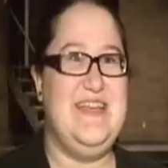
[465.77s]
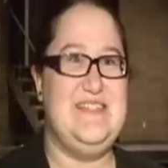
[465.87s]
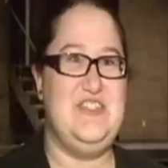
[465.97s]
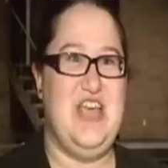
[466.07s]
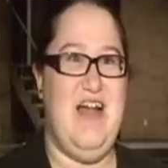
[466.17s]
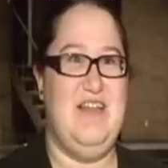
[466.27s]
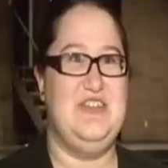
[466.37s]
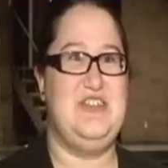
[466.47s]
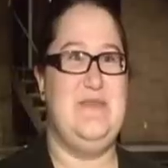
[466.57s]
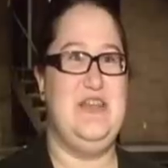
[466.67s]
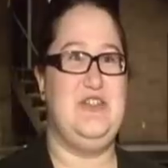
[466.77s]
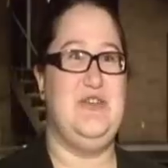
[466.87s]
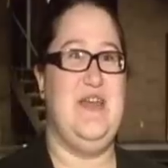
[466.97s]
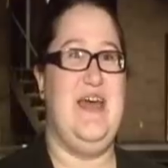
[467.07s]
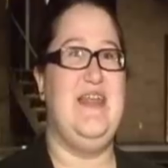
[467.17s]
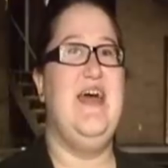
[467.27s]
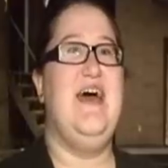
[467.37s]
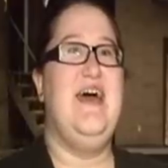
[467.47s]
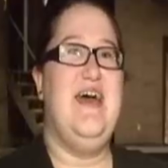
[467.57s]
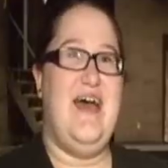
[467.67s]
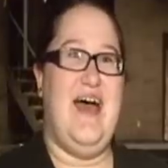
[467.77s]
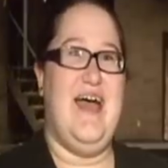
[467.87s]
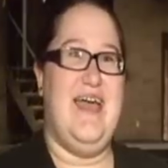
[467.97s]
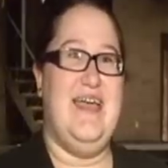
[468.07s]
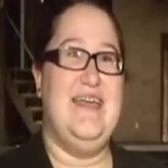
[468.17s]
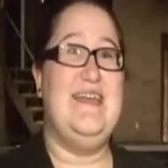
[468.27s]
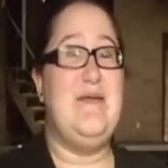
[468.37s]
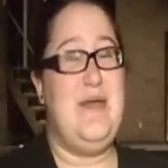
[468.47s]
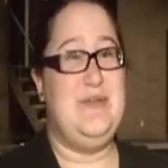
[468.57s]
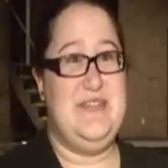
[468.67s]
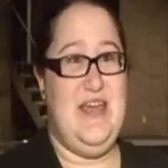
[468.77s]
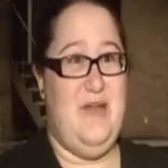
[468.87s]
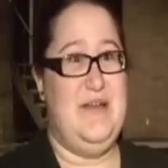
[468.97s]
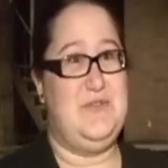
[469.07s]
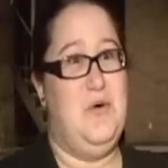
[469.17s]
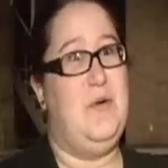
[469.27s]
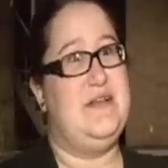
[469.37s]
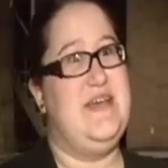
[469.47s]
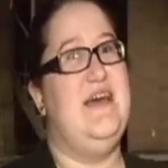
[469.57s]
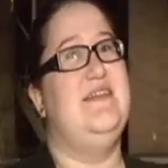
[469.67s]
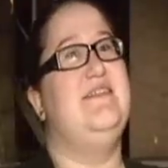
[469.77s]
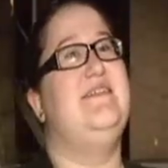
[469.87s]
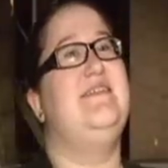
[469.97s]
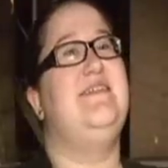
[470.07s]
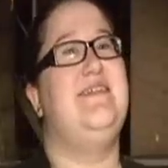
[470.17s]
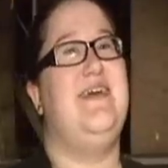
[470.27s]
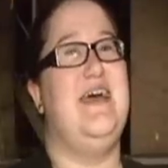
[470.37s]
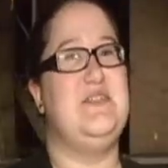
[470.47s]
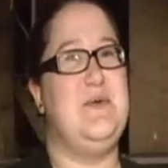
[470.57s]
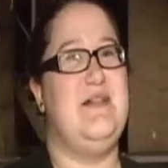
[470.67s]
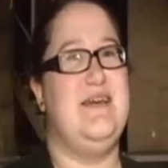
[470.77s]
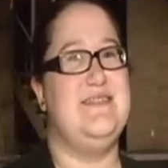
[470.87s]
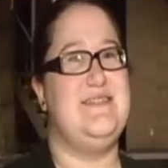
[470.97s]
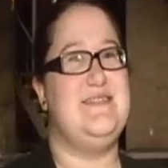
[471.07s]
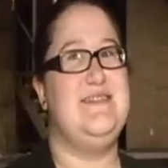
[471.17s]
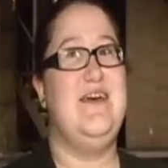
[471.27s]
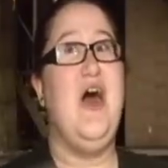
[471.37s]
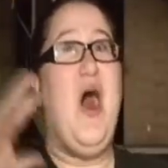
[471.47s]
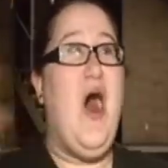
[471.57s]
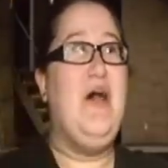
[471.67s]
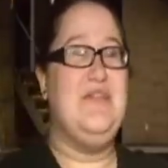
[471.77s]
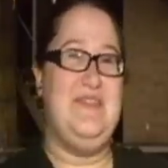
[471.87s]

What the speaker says: is a challenge to make sure that I am able to get all my schoolwork done, as well as all of